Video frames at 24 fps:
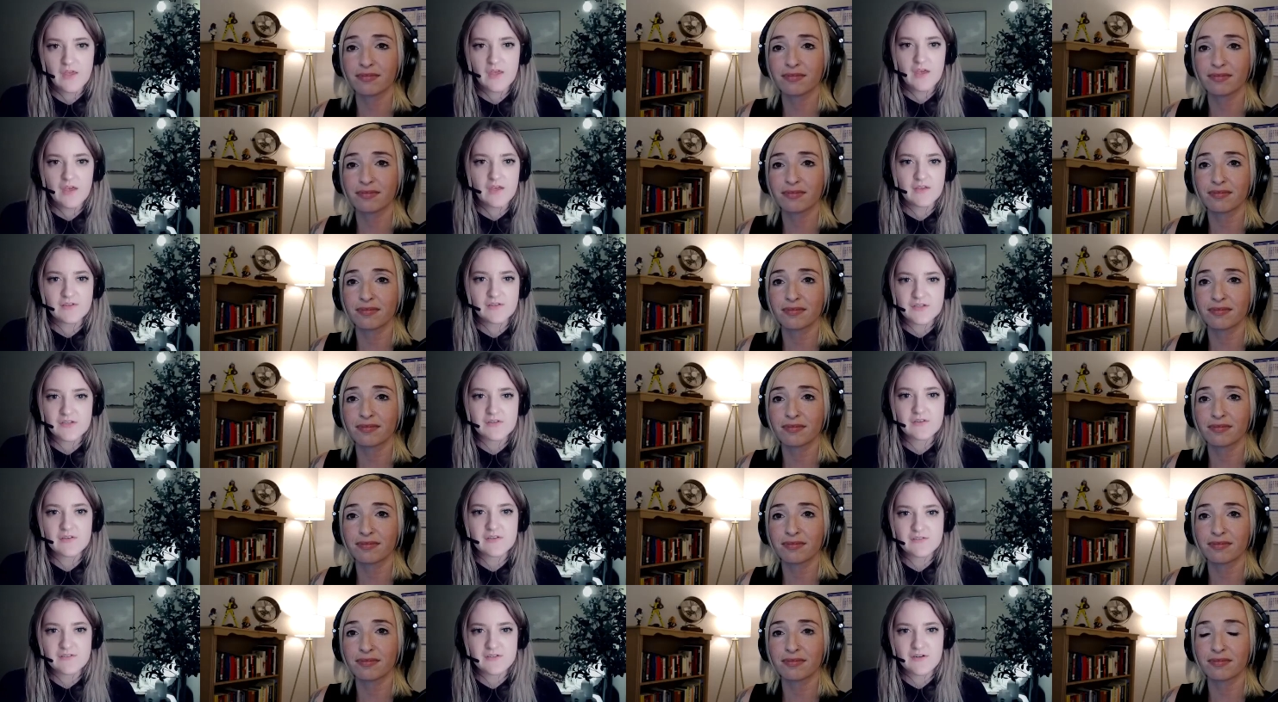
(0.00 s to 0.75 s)
Speaker 1: until
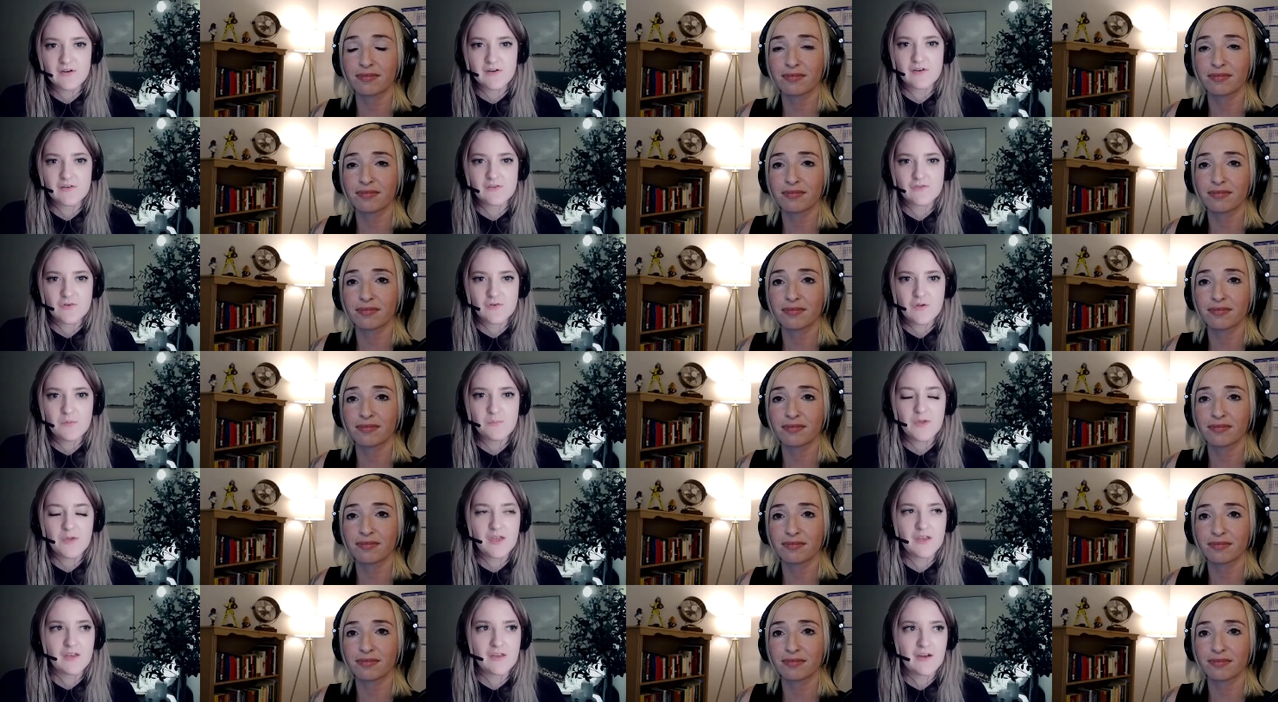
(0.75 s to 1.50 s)
I started
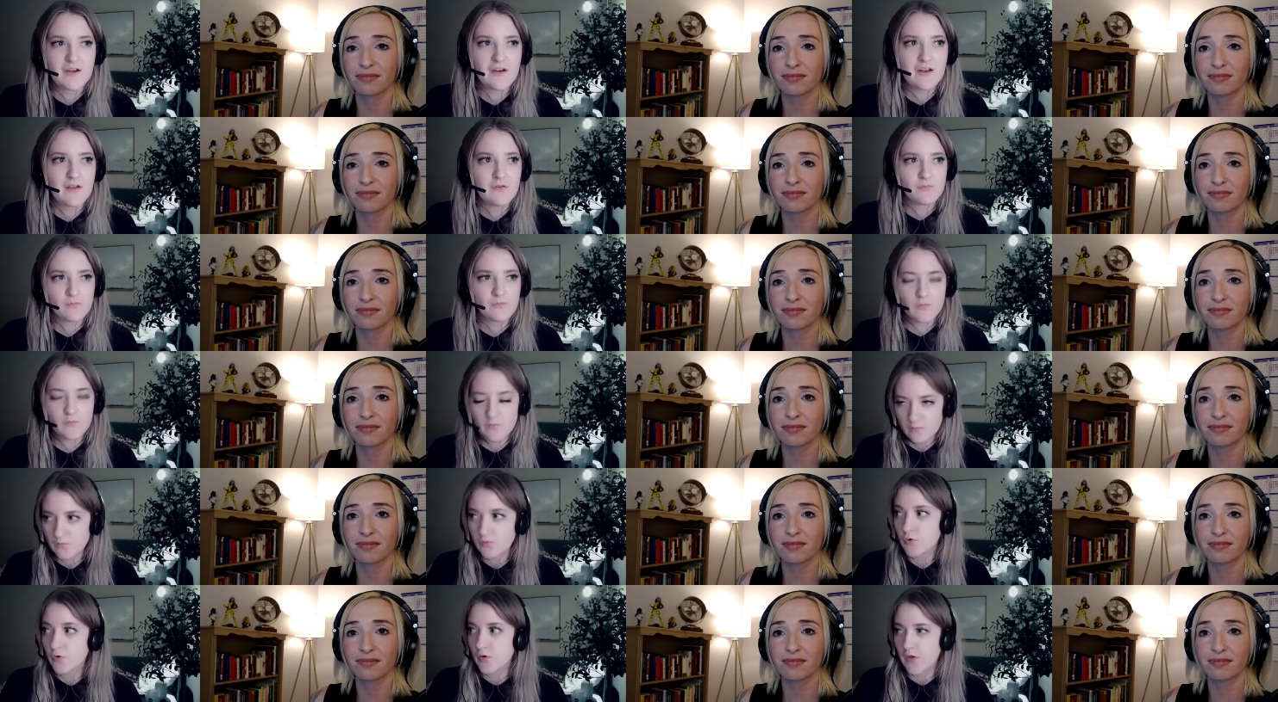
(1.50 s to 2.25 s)
treatment. And I
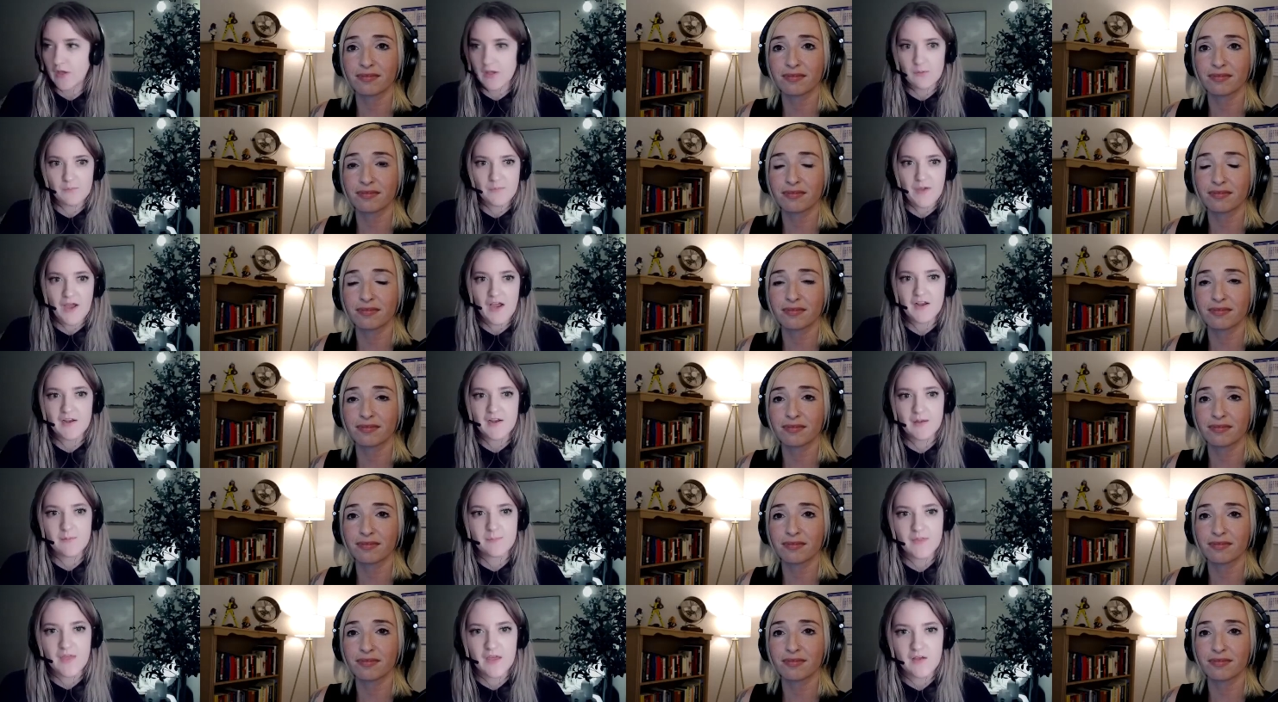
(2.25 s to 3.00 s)
looking back,
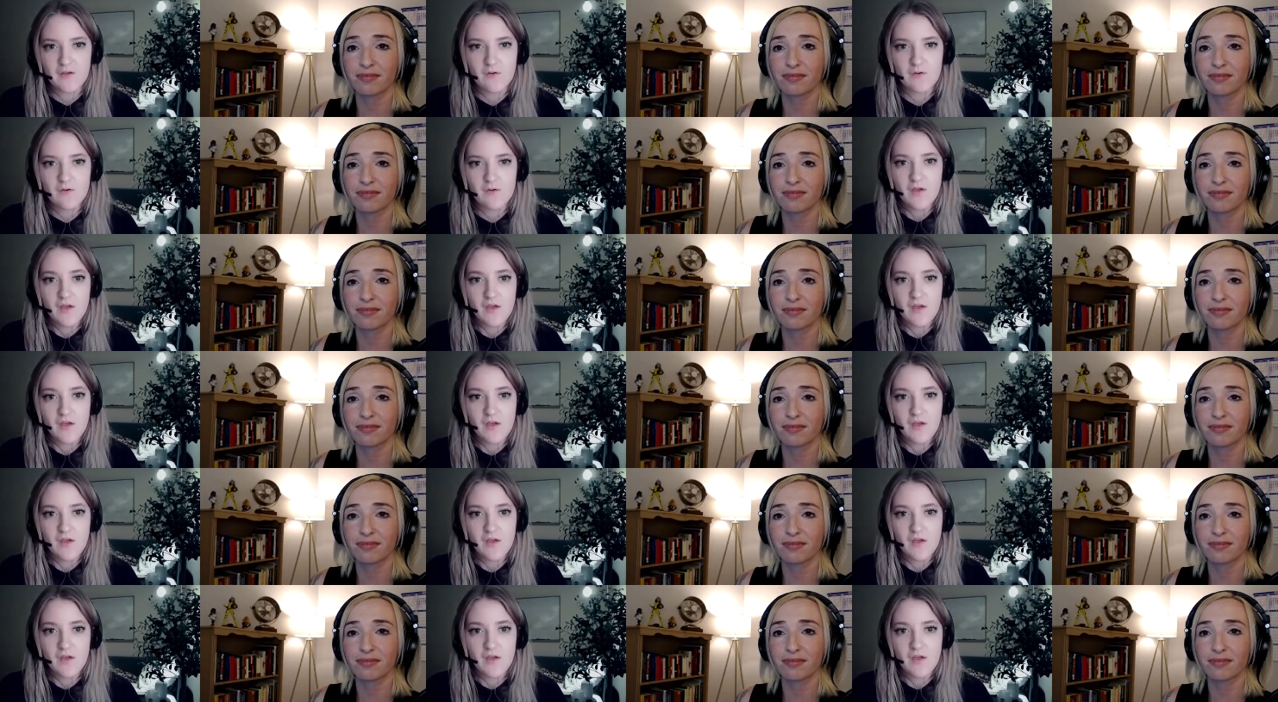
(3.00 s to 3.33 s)
I'm like,